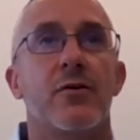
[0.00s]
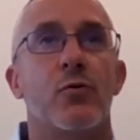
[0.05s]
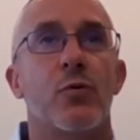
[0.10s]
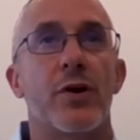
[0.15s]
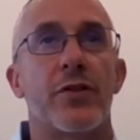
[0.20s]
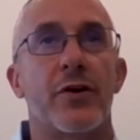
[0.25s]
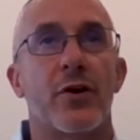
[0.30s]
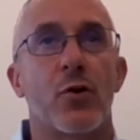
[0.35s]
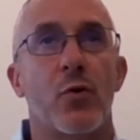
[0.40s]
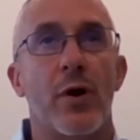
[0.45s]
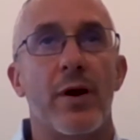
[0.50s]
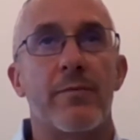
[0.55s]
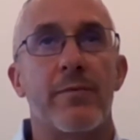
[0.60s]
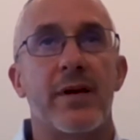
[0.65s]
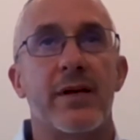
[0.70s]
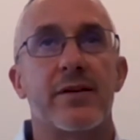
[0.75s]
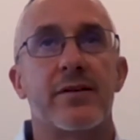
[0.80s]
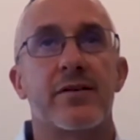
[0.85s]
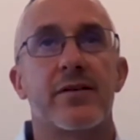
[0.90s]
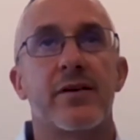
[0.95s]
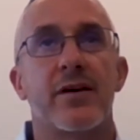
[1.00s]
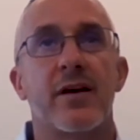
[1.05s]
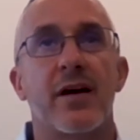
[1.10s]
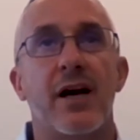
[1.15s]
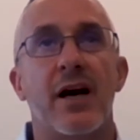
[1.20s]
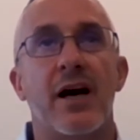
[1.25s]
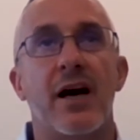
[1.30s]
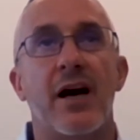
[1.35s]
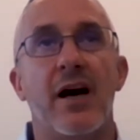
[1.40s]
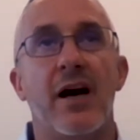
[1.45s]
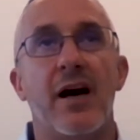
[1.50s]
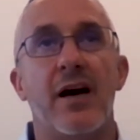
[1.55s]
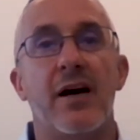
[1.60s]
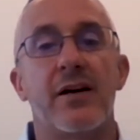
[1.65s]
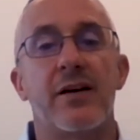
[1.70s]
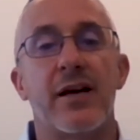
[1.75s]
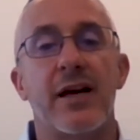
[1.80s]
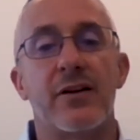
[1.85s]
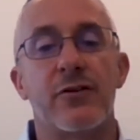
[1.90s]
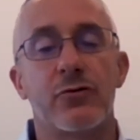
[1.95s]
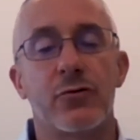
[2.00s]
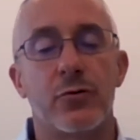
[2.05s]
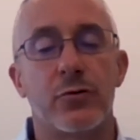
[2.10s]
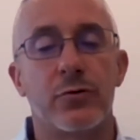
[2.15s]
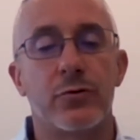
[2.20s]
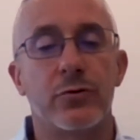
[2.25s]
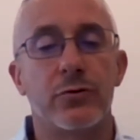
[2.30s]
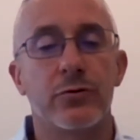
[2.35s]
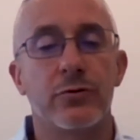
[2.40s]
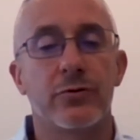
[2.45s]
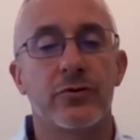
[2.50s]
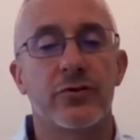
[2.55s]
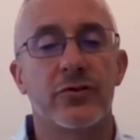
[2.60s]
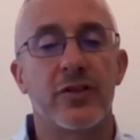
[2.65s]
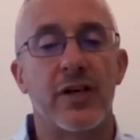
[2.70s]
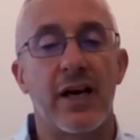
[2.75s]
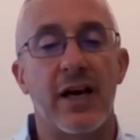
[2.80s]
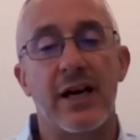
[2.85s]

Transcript: with equipment and tools